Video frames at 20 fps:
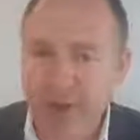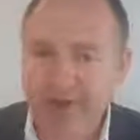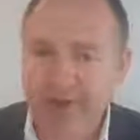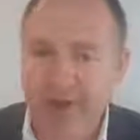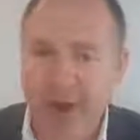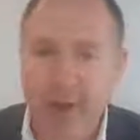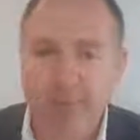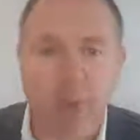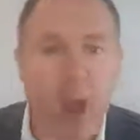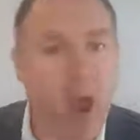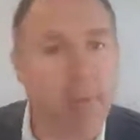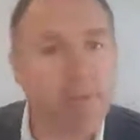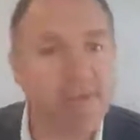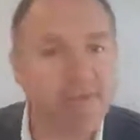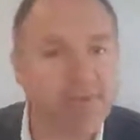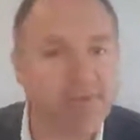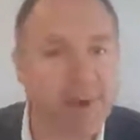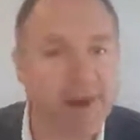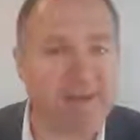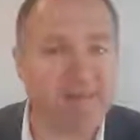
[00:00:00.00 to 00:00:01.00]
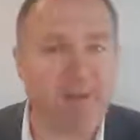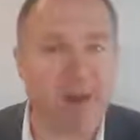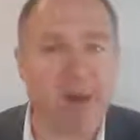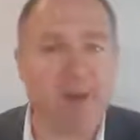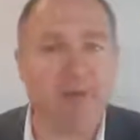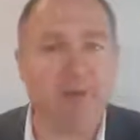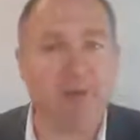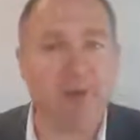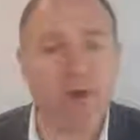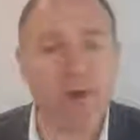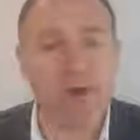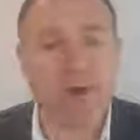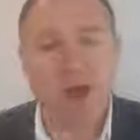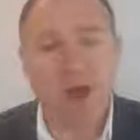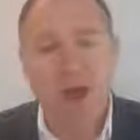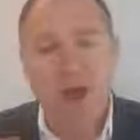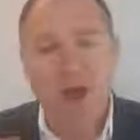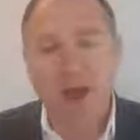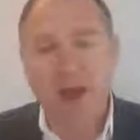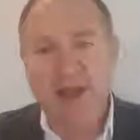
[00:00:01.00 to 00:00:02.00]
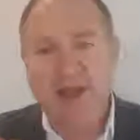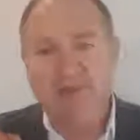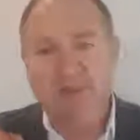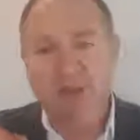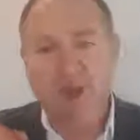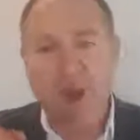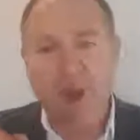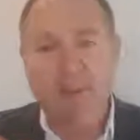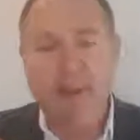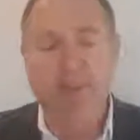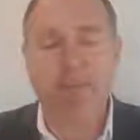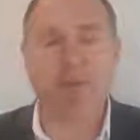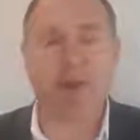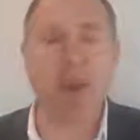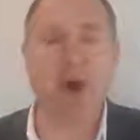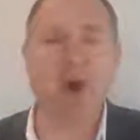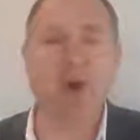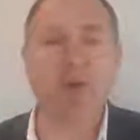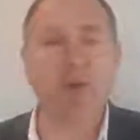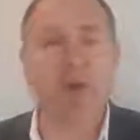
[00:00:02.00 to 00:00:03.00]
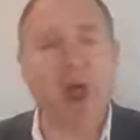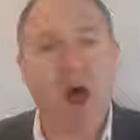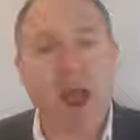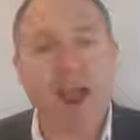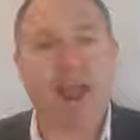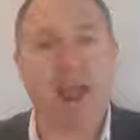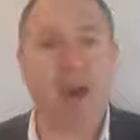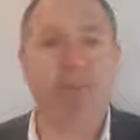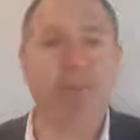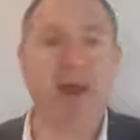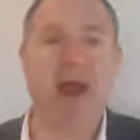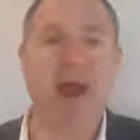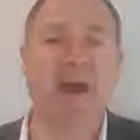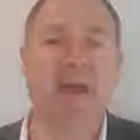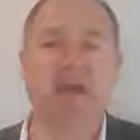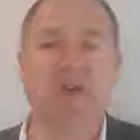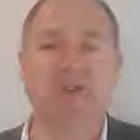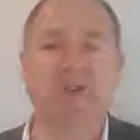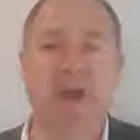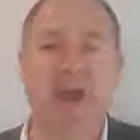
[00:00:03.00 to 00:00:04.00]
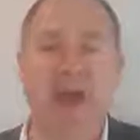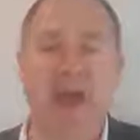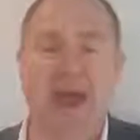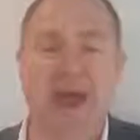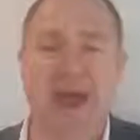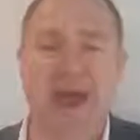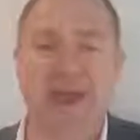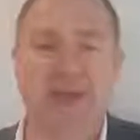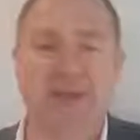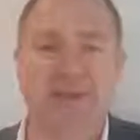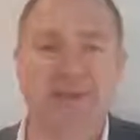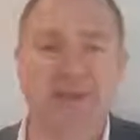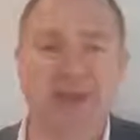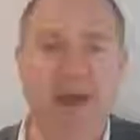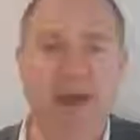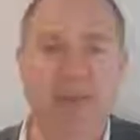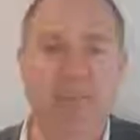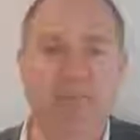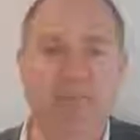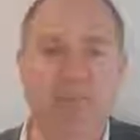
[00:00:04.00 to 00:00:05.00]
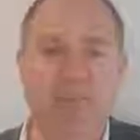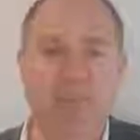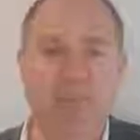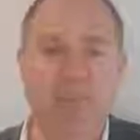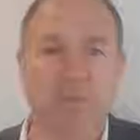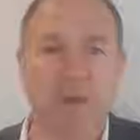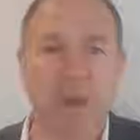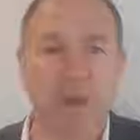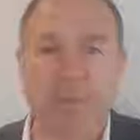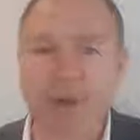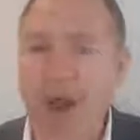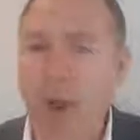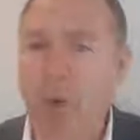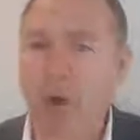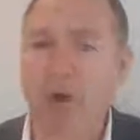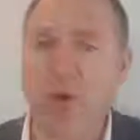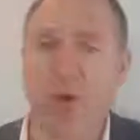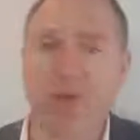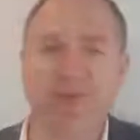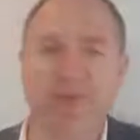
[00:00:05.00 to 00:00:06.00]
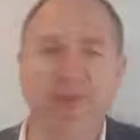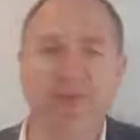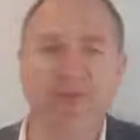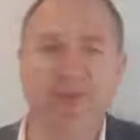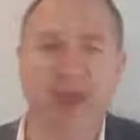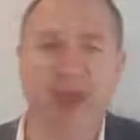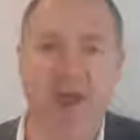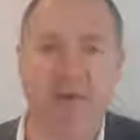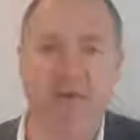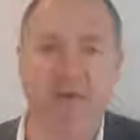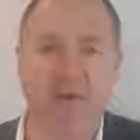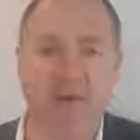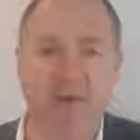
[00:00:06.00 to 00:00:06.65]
So I hope this has been of value for you. Leave a comment below, like our page, and let me know what questions you have.